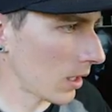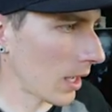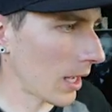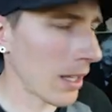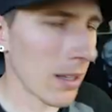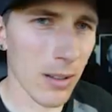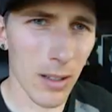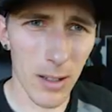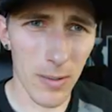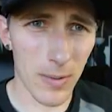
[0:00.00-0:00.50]

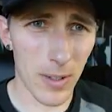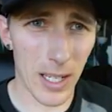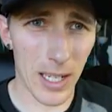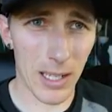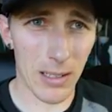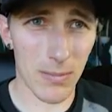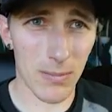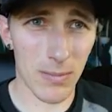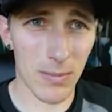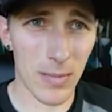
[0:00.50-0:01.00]
I love
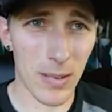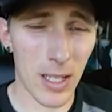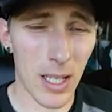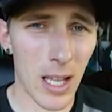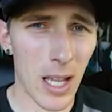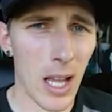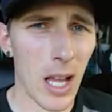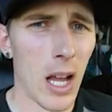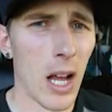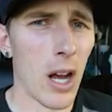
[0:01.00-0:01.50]
that.
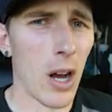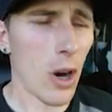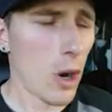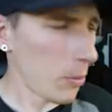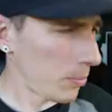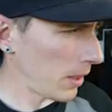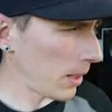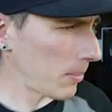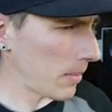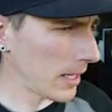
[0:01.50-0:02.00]

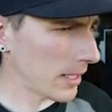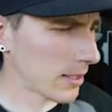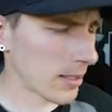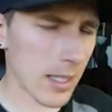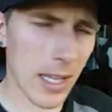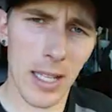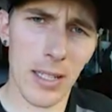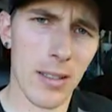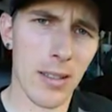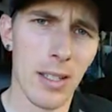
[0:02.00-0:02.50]
Hope that makes
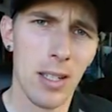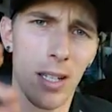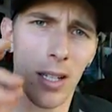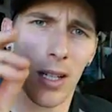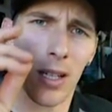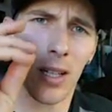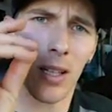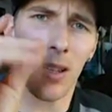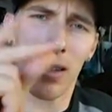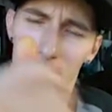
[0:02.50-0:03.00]
sense.
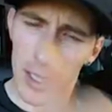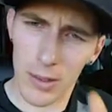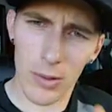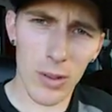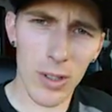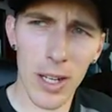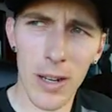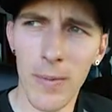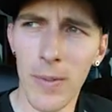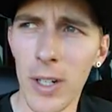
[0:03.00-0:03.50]
Thanks
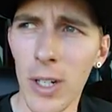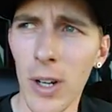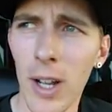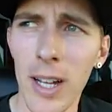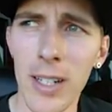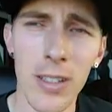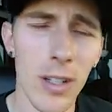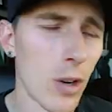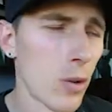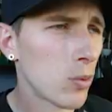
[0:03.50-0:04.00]
for sending video,
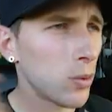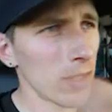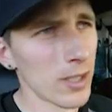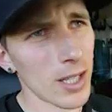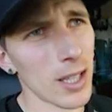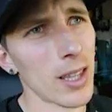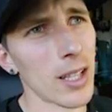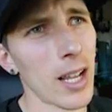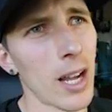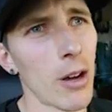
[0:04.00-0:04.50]
guys. I'll
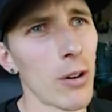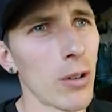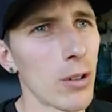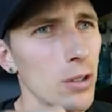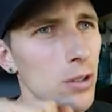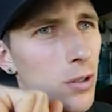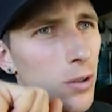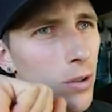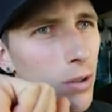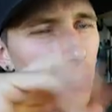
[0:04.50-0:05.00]
reset the counter
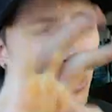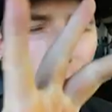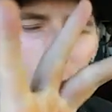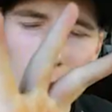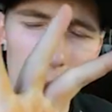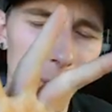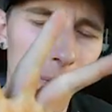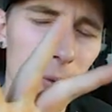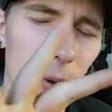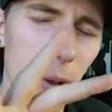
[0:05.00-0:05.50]
so there's
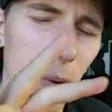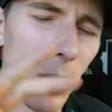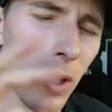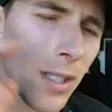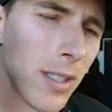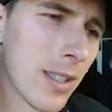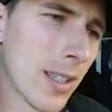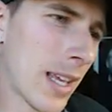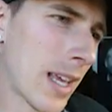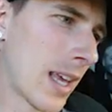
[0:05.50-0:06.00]
3 free
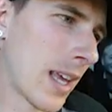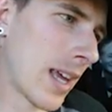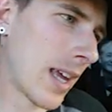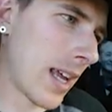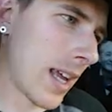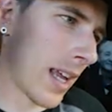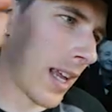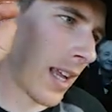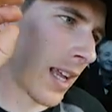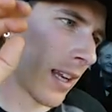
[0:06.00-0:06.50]
ones,
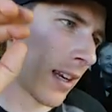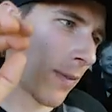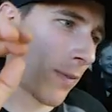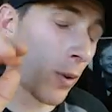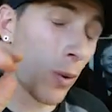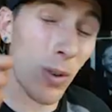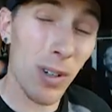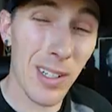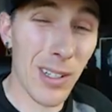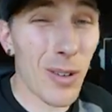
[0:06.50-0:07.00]
and if
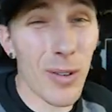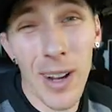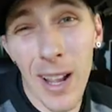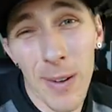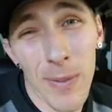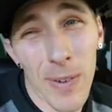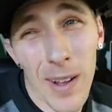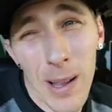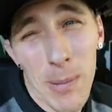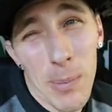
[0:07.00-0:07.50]
you want to
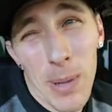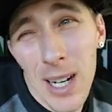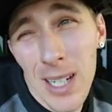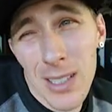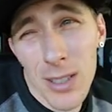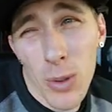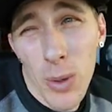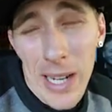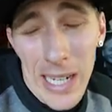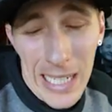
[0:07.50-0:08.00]
donate
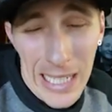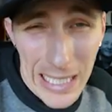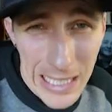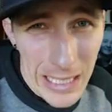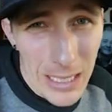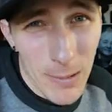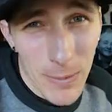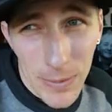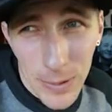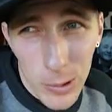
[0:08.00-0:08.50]
$5 so I can
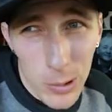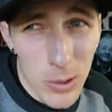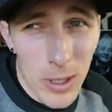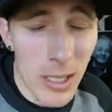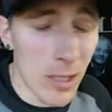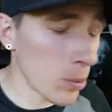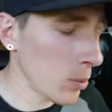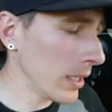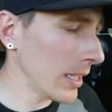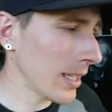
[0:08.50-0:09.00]
eat food
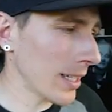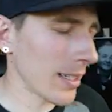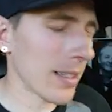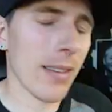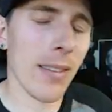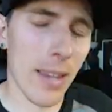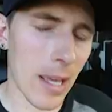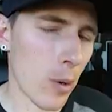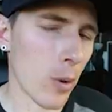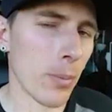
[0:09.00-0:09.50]
this week,
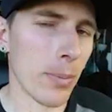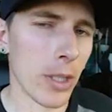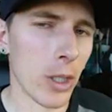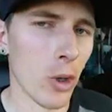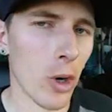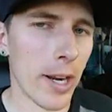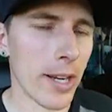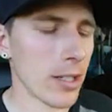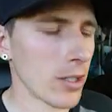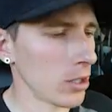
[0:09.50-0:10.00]
that would be
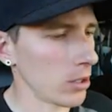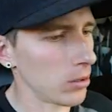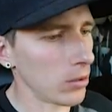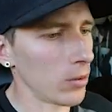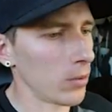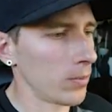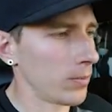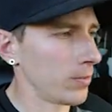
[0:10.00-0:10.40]
great too.